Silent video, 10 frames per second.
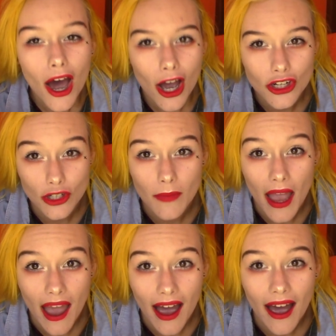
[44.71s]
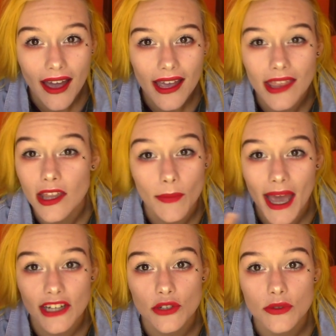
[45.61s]
under my eye and then
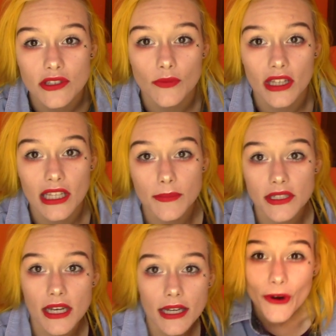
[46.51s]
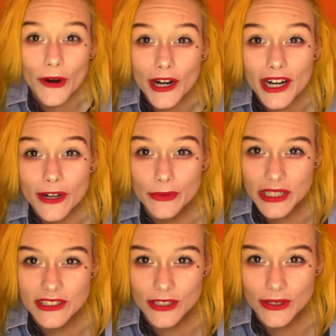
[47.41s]
match it with some red lipstick. For
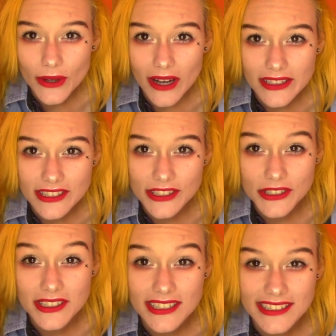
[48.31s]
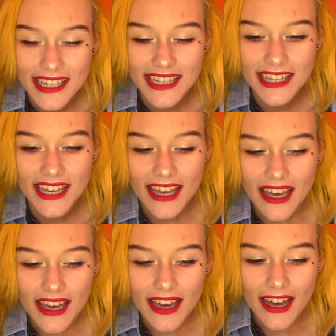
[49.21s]
week 2 on the Seriously Sick,
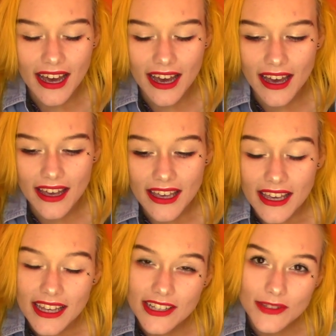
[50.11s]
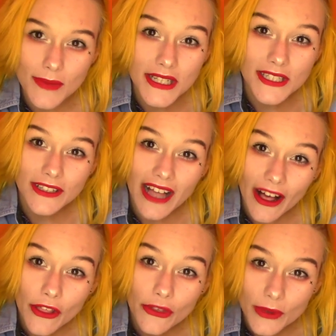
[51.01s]
it is mental
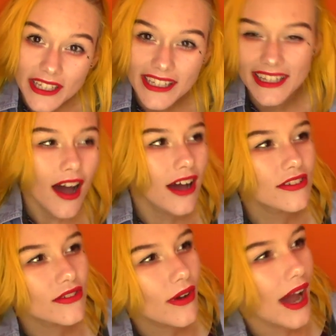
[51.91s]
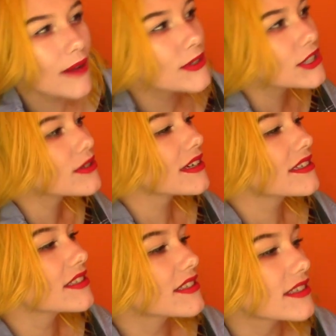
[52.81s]
health week. Also, I wish you guys
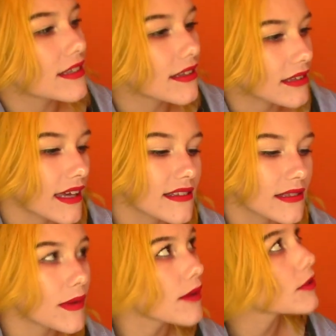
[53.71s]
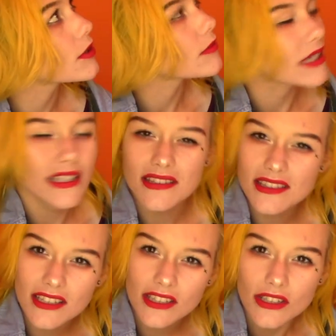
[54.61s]
could see the lights in my room. Like, it's
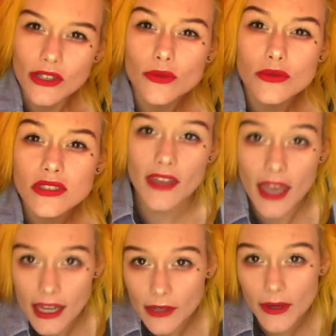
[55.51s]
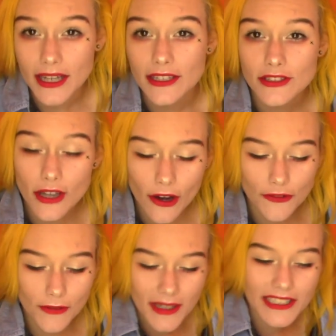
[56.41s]
cute. Anyway, so
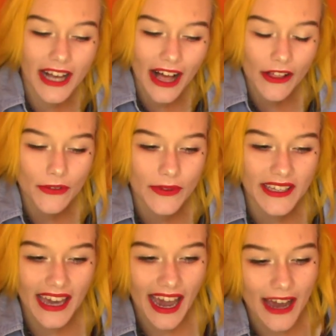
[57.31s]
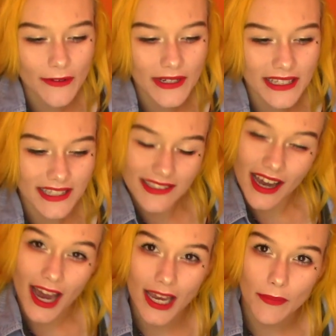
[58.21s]
for mental health week, I wanted to
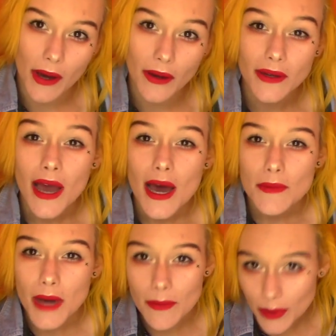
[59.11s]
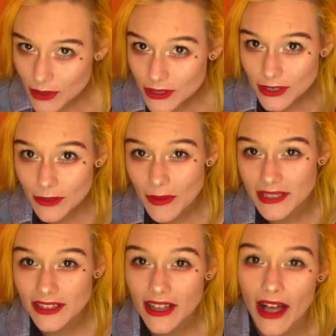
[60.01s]
talk about my personal
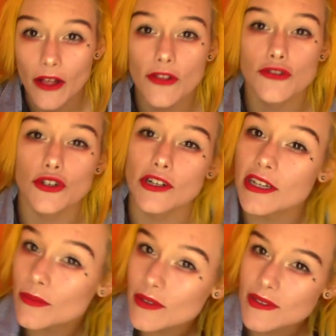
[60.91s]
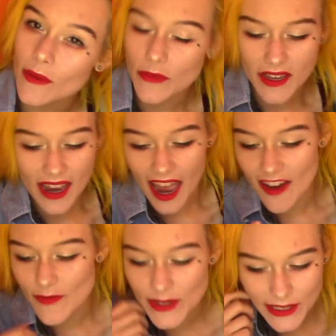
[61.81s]
mental health journey with something
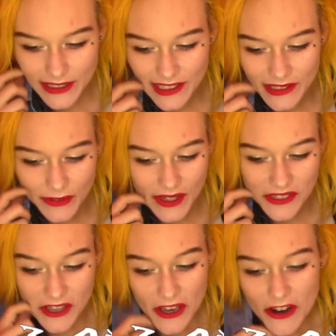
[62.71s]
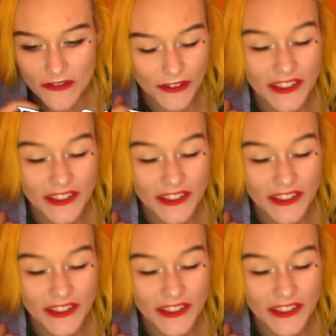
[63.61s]
I've been dealing with for